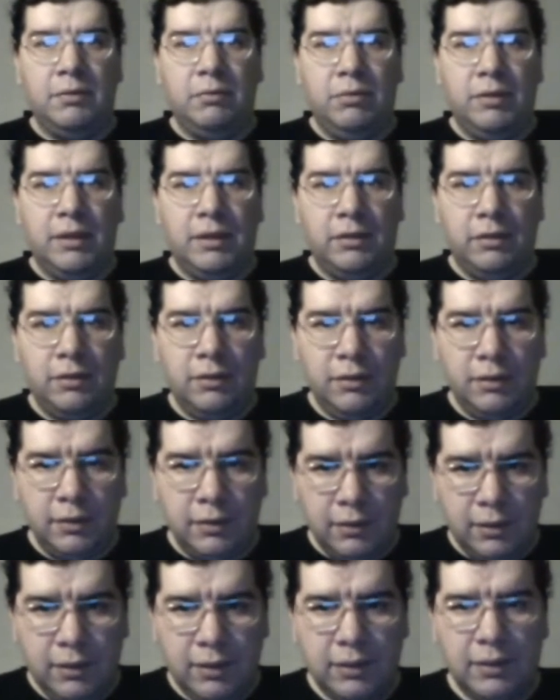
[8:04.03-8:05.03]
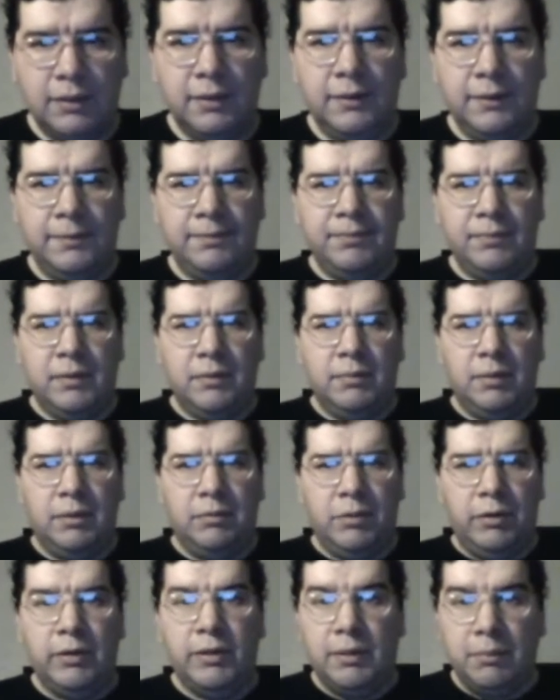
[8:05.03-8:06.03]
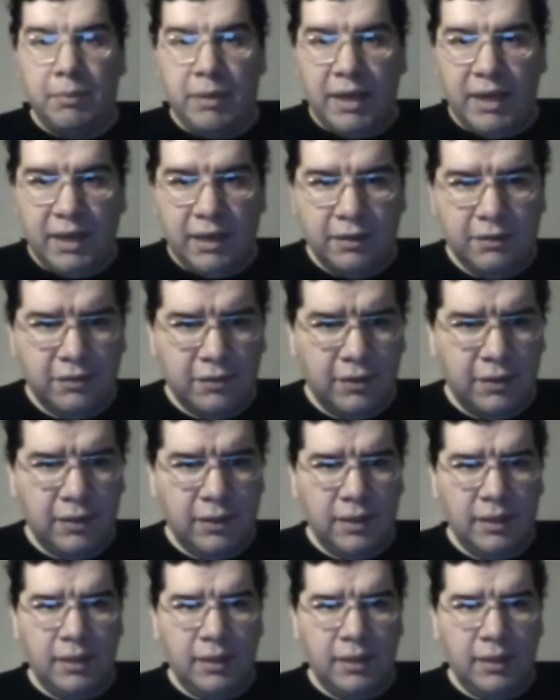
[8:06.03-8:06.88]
the Red Hood by wearing the mask